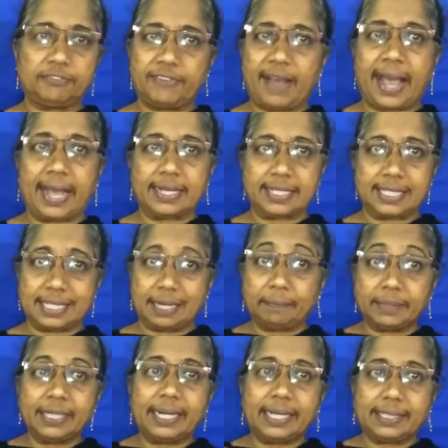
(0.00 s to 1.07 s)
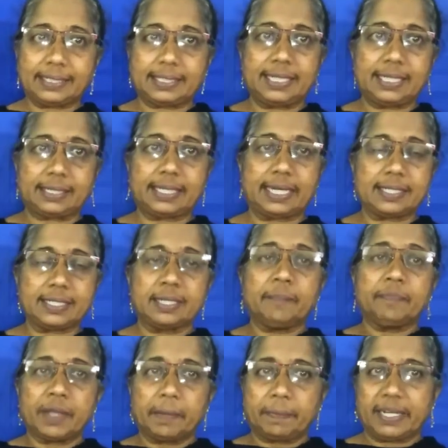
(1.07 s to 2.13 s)
fangs, something like teeth that is
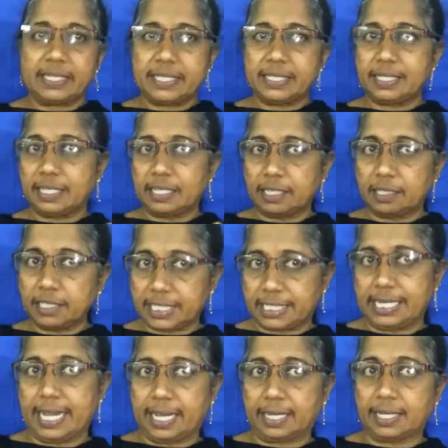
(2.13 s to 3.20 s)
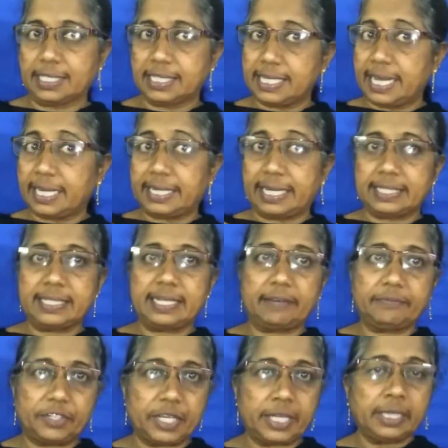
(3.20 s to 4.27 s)
present in a snake. A snake doesn't
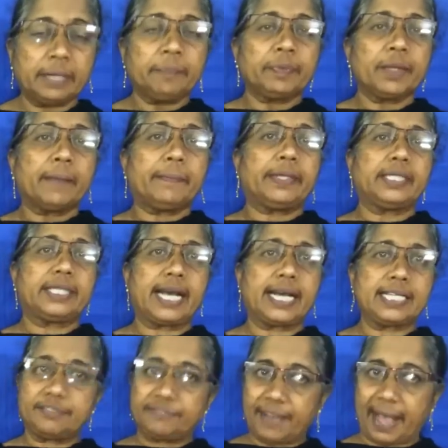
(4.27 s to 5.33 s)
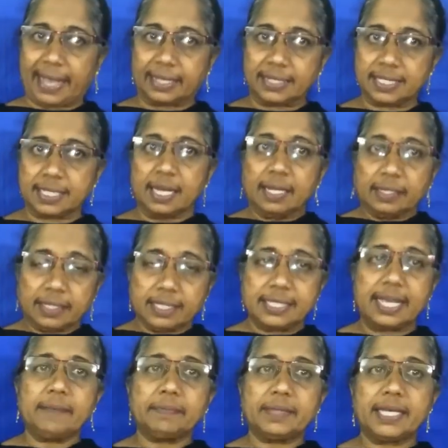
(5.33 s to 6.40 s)
have teeth, but it has fangs. The
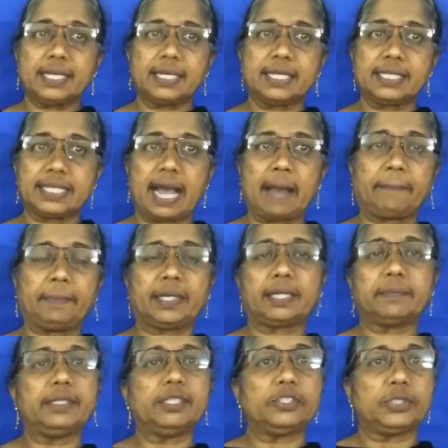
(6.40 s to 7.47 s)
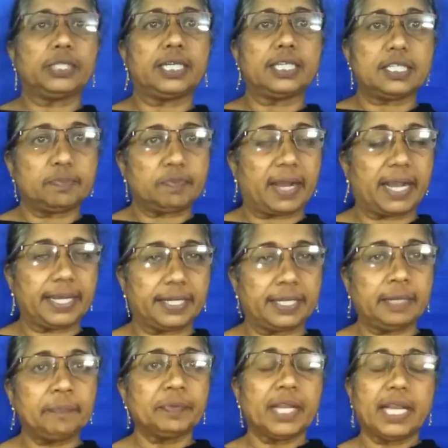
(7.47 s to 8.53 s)
same thing is applicable to the
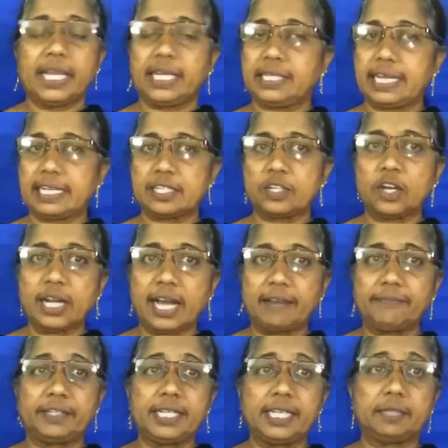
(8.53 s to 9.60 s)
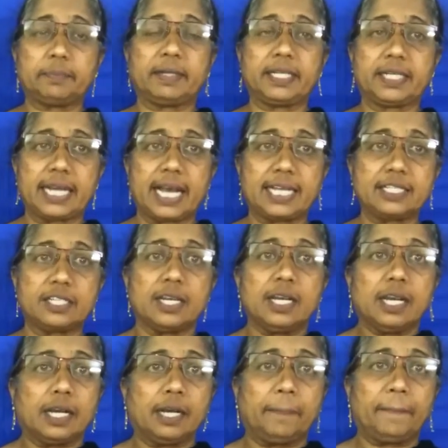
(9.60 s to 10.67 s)
spider. It does not have teeth, but it has
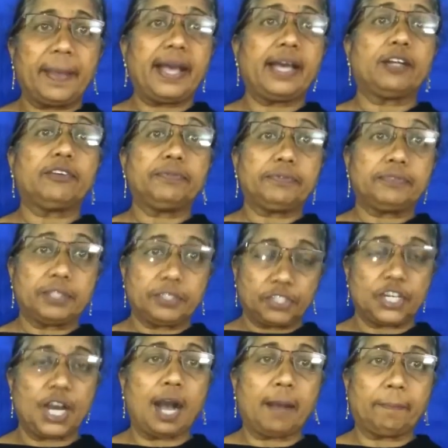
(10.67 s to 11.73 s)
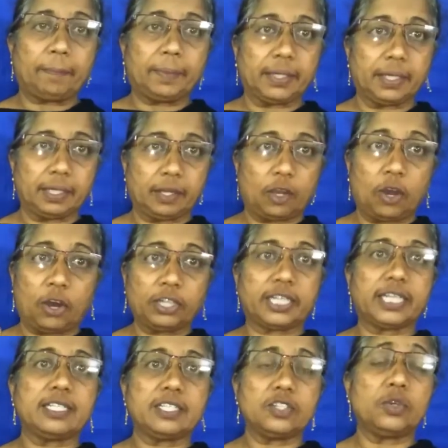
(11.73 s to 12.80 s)
a pair of sharp
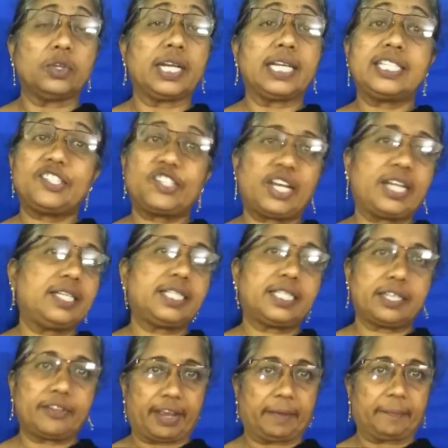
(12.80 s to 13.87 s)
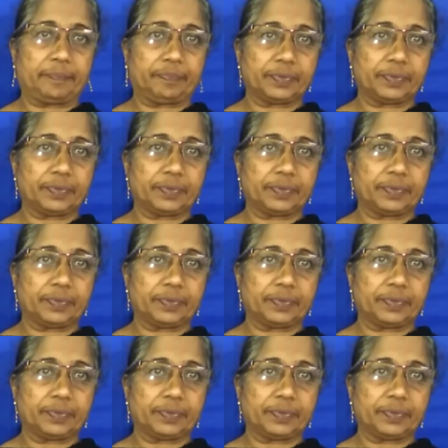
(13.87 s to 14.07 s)
organs known as chelicerae.